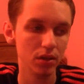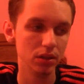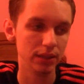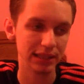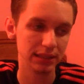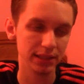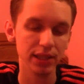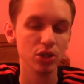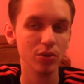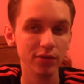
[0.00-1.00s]
That's the
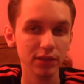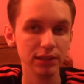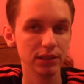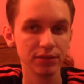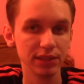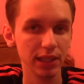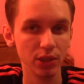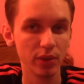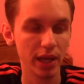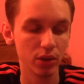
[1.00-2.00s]
equivalent of saying you
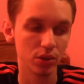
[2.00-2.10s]
can't go